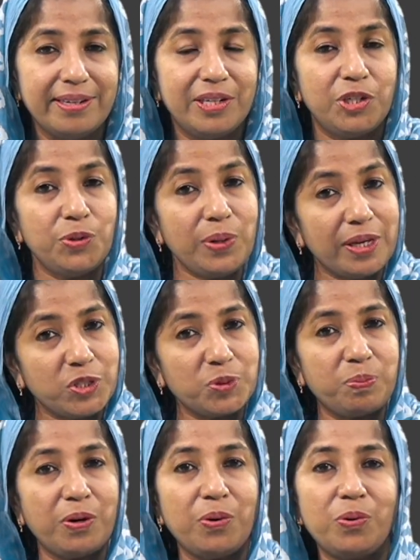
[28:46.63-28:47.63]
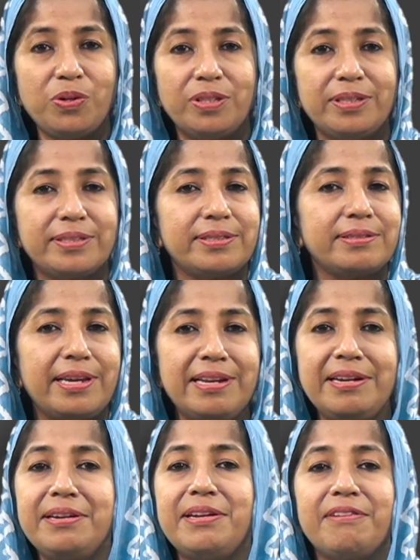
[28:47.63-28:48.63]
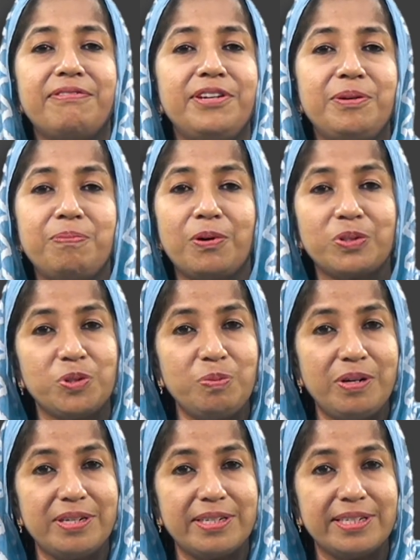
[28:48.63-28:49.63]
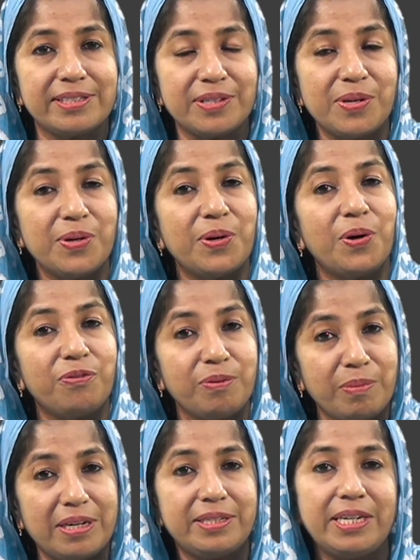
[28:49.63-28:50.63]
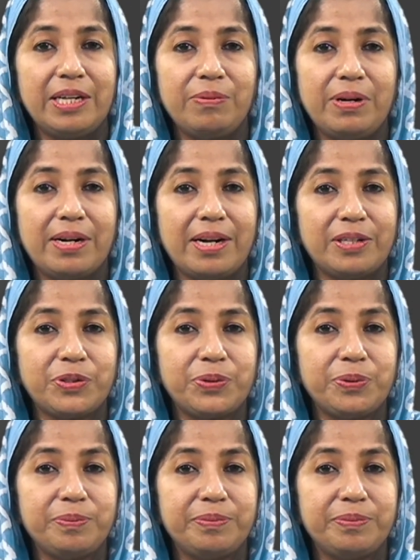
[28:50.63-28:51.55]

to explore this indefinite possibilities of a multilingual classroom.